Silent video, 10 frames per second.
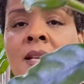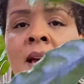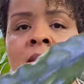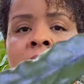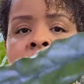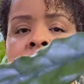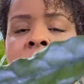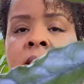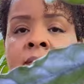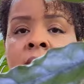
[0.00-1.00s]
Like, it's
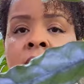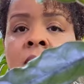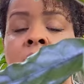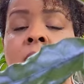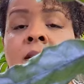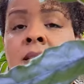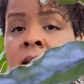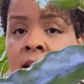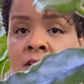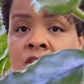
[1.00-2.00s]
giving
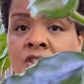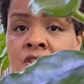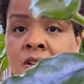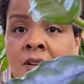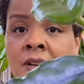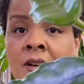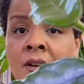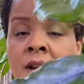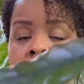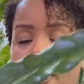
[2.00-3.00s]

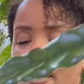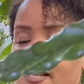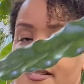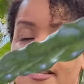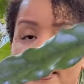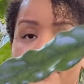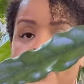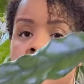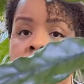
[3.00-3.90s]
texture, it's giving